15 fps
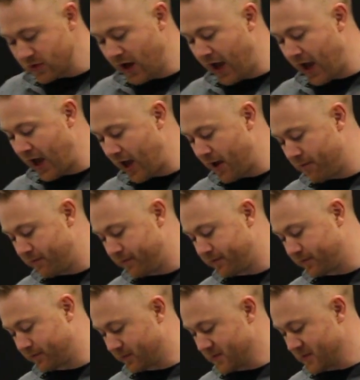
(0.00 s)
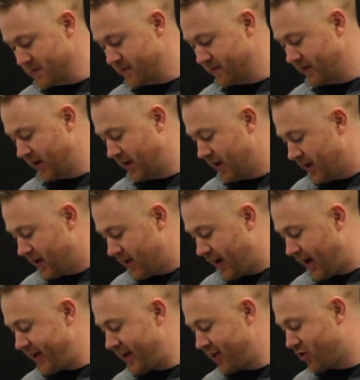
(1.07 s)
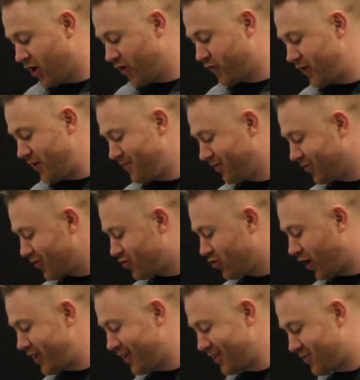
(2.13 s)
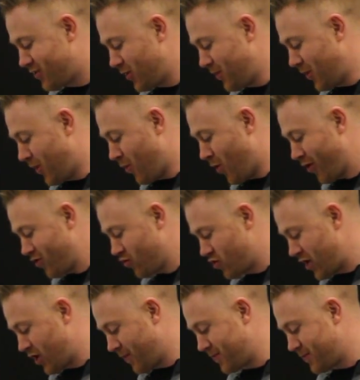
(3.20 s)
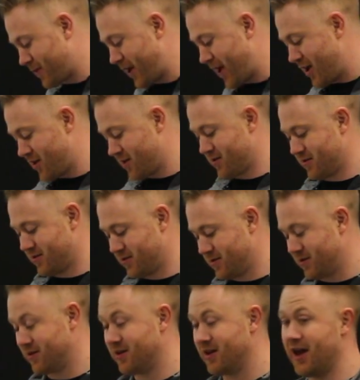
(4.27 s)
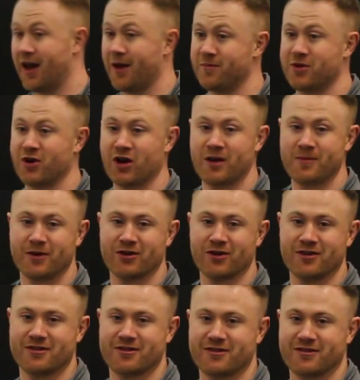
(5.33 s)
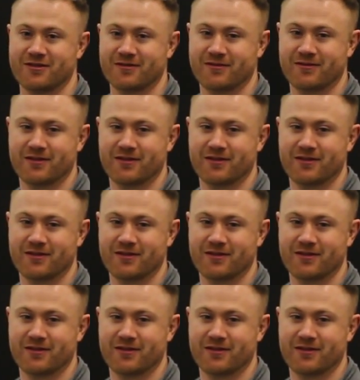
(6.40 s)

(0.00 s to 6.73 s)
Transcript: And then coffee, try to consume no more than 3 cups per day, purely because,